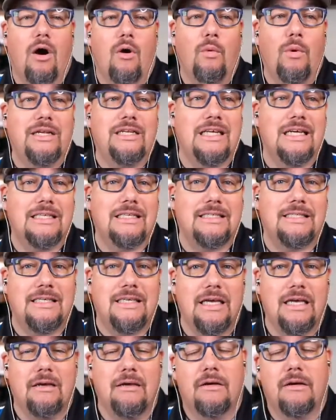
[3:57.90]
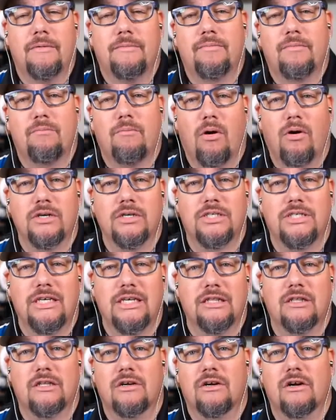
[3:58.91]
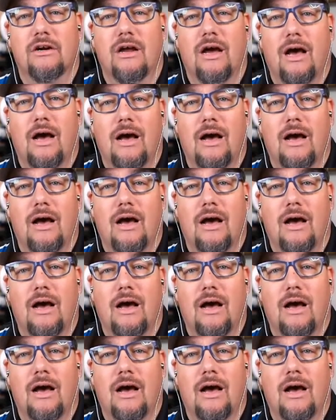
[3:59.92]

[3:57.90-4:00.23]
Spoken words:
We did see Martin Schindler